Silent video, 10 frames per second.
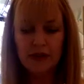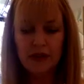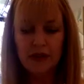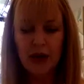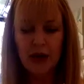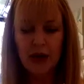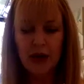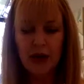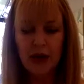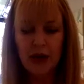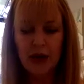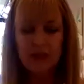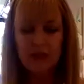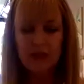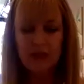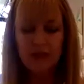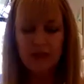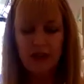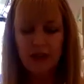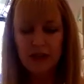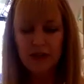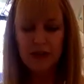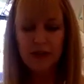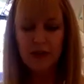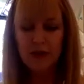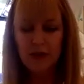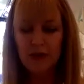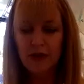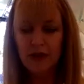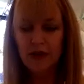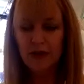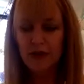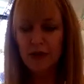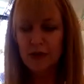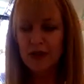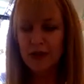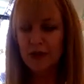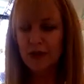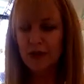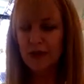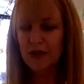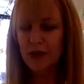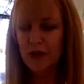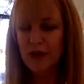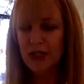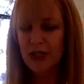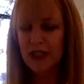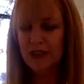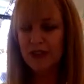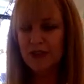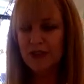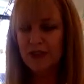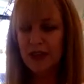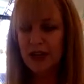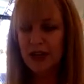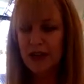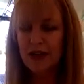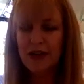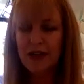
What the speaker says: out into all the molecules and create this like